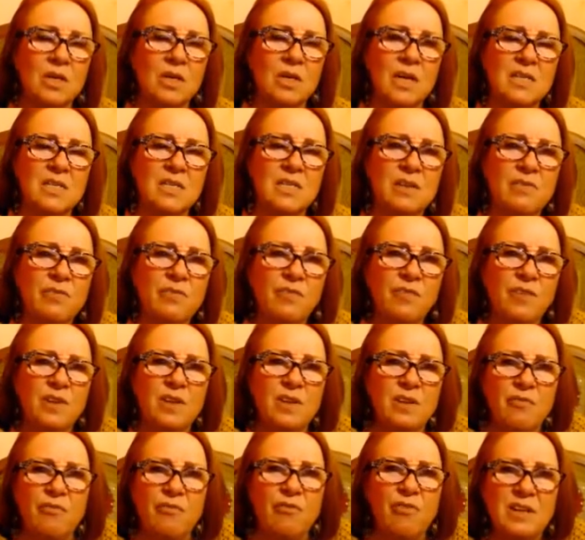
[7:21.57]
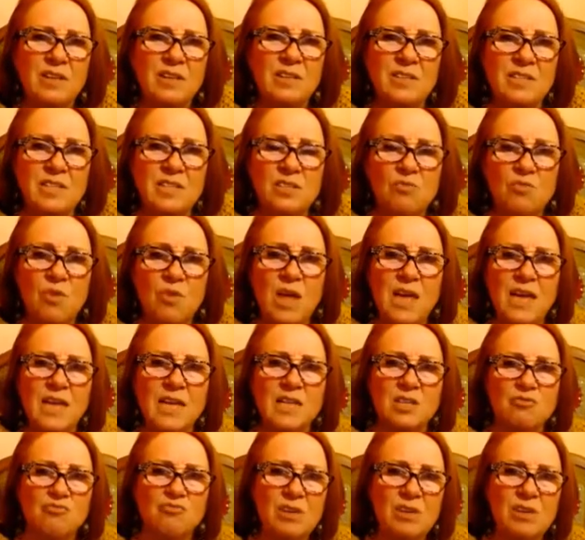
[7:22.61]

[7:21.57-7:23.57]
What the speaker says: as if in a frenzied rage,